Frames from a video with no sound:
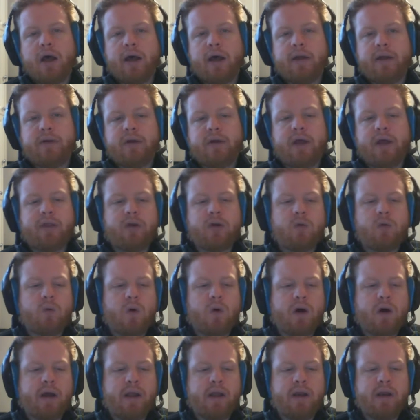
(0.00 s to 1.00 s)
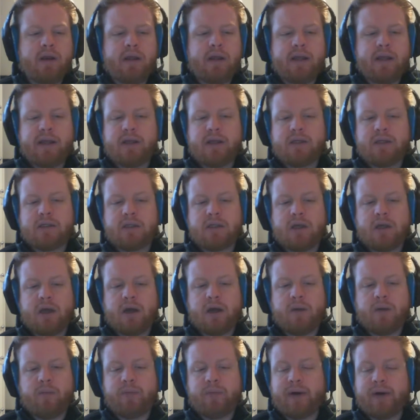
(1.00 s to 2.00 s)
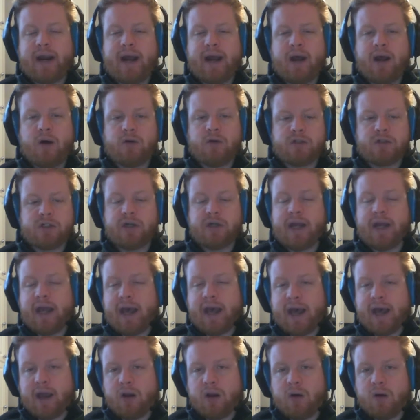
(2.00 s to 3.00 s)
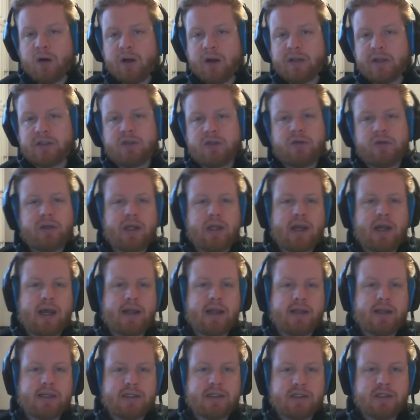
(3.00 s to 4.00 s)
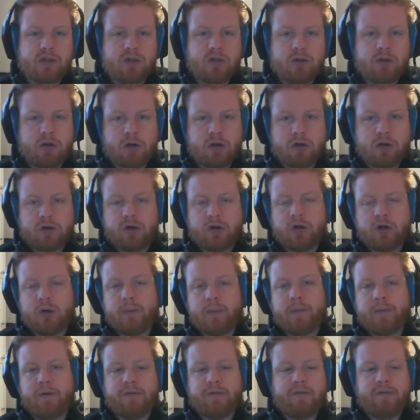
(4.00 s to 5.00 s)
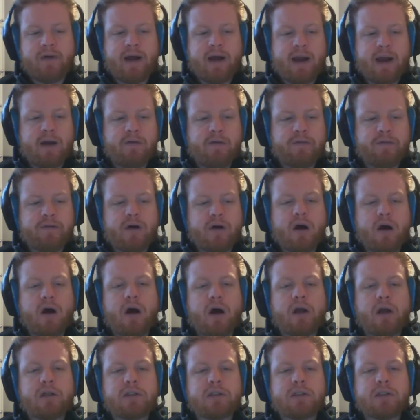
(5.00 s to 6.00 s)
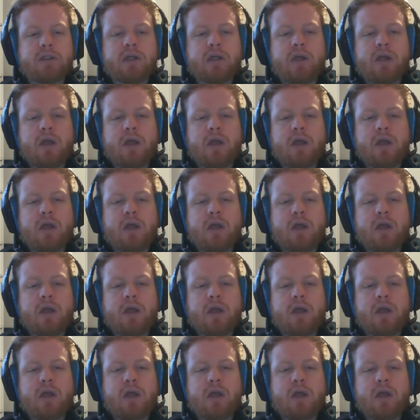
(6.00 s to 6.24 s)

Another one is a browser add-on, so you can add this to Google Chrome or Firefox.